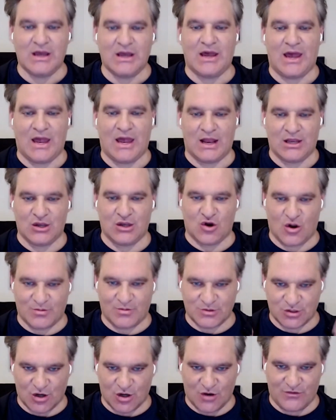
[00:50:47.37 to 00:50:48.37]
and your
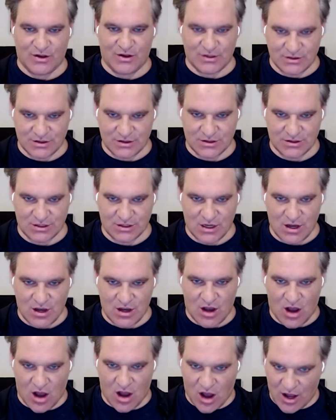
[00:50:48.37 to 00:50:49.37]
observance
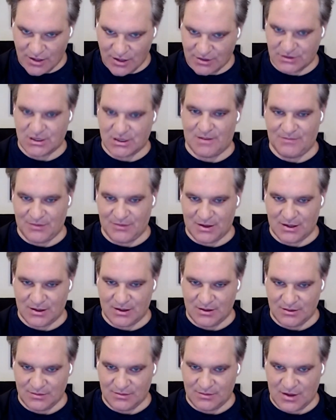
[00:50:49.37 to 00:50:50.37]
on something
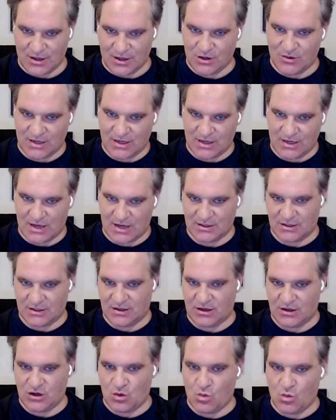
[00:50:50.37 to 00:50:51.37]
that you're intended, that
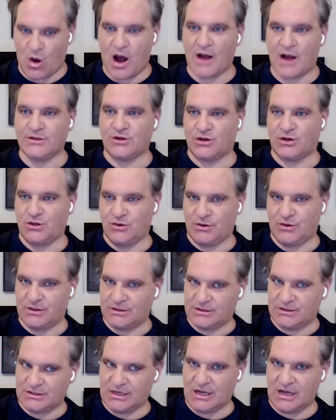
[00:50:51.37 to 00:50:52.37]
you want or you can
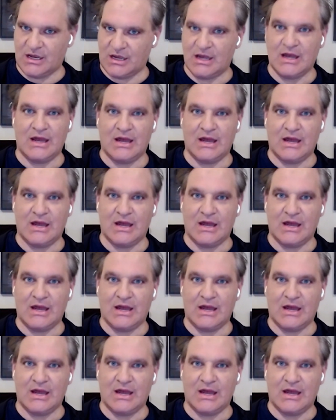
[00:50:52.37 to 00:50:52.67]
see,